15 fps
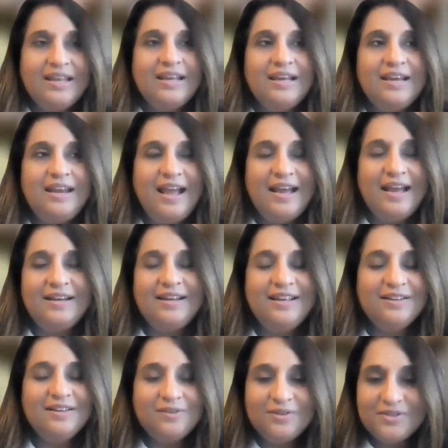It had
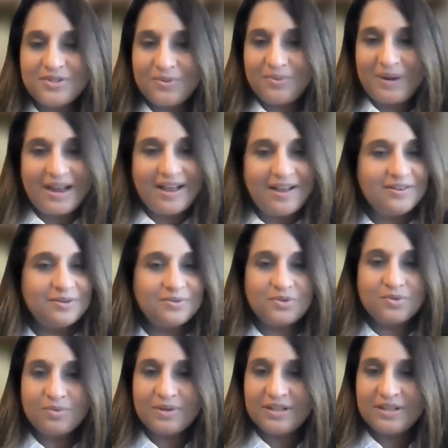hills around, it was
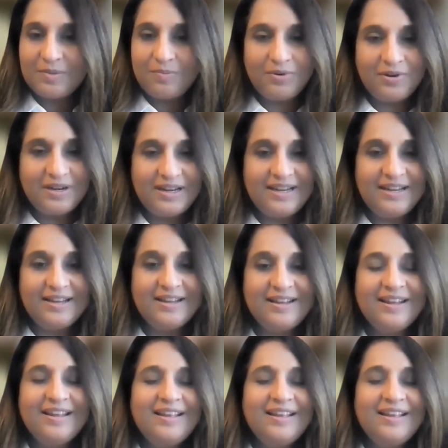really pretty.